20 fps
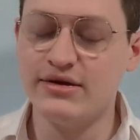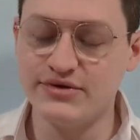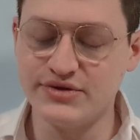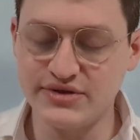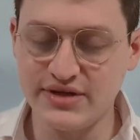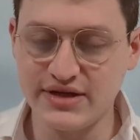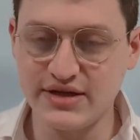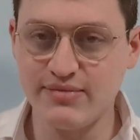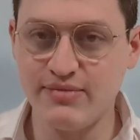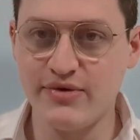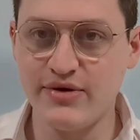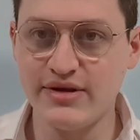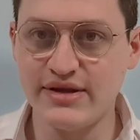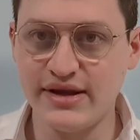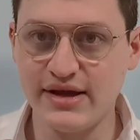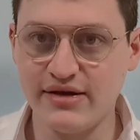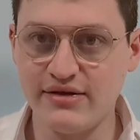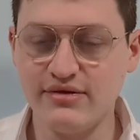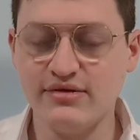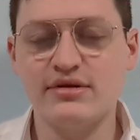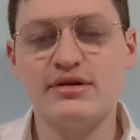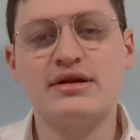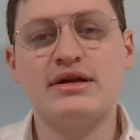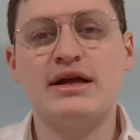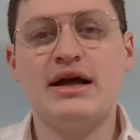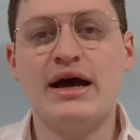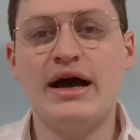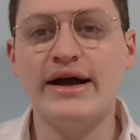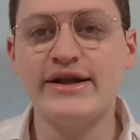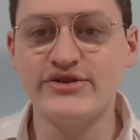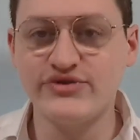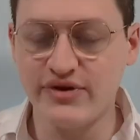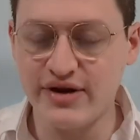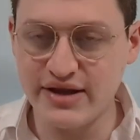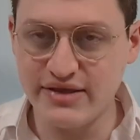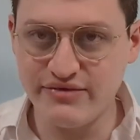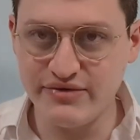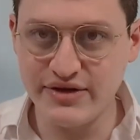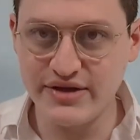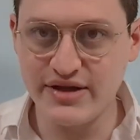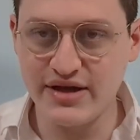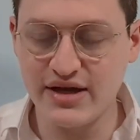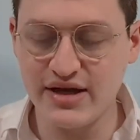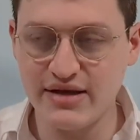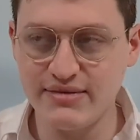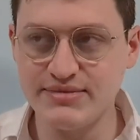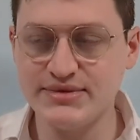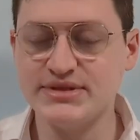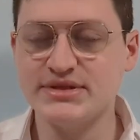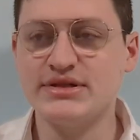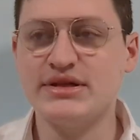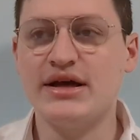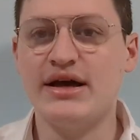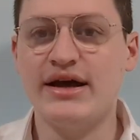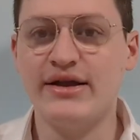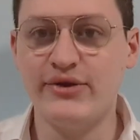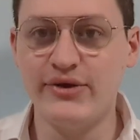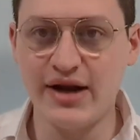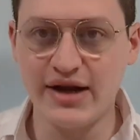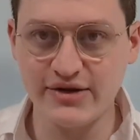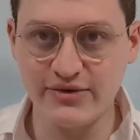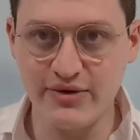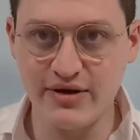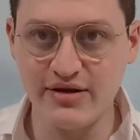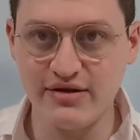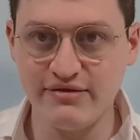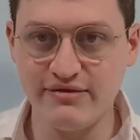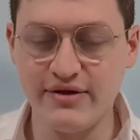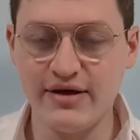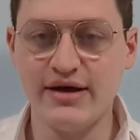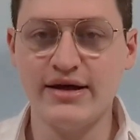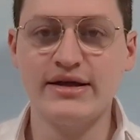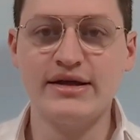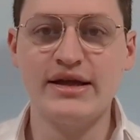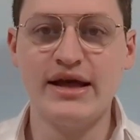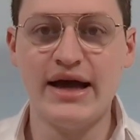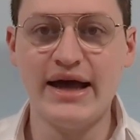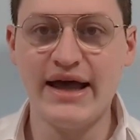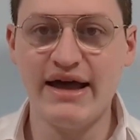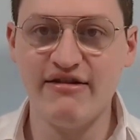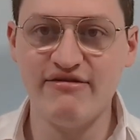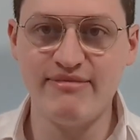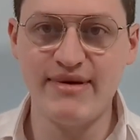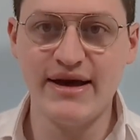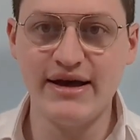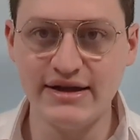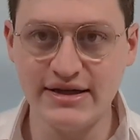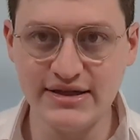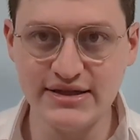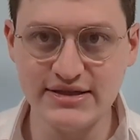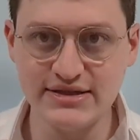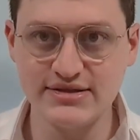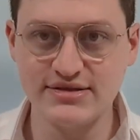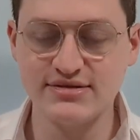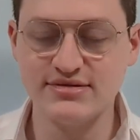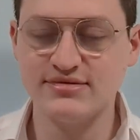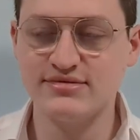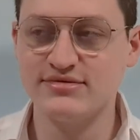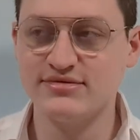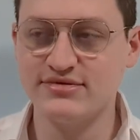Just like to point out, I tried 3 times. I do not qualify. I have bad knees.